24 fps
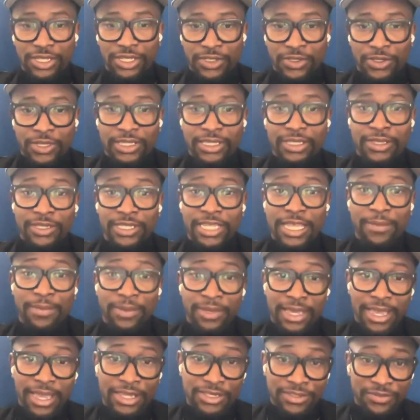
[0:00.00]
So like there's
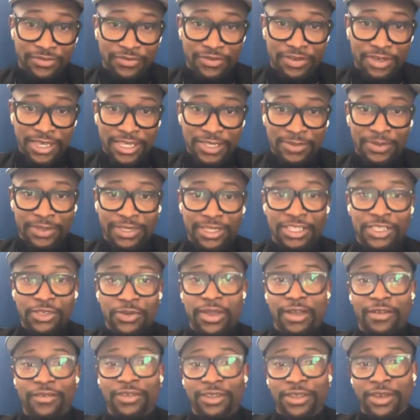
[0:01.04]
application fees, but then you
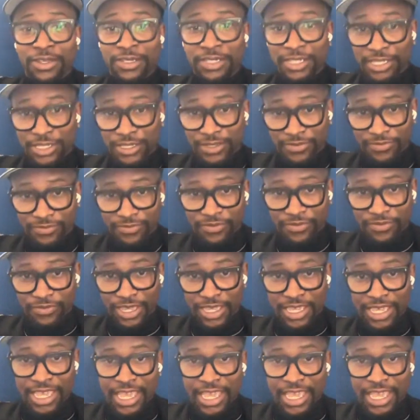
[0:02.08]
have an audition fee.